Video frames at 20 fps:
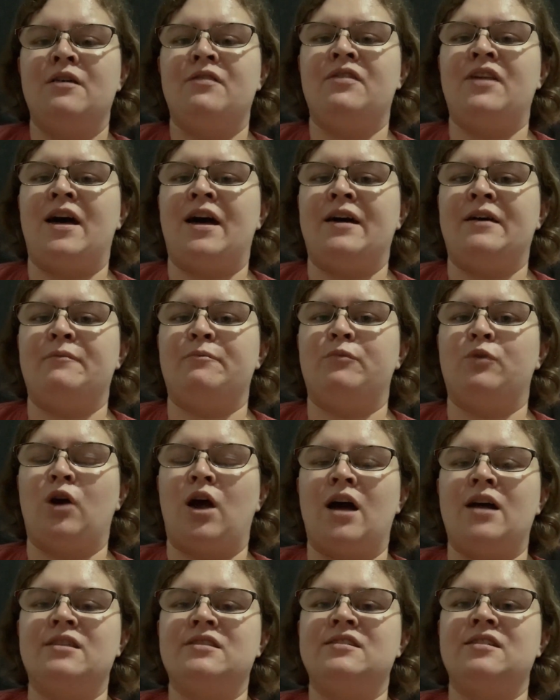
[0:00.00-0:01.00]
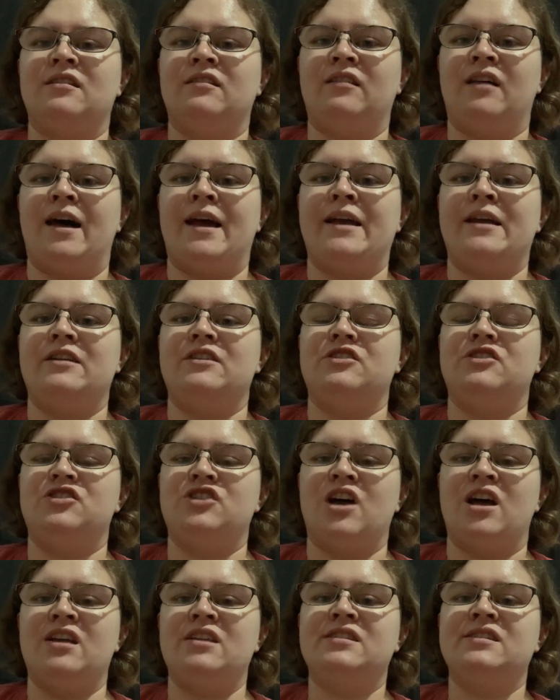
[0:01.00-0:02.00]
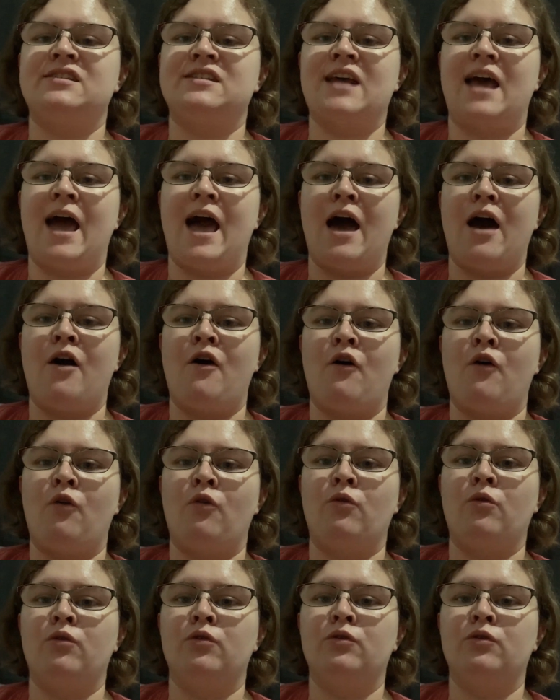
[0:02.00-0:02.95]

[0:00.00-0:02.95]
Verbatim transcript: that brought to light just how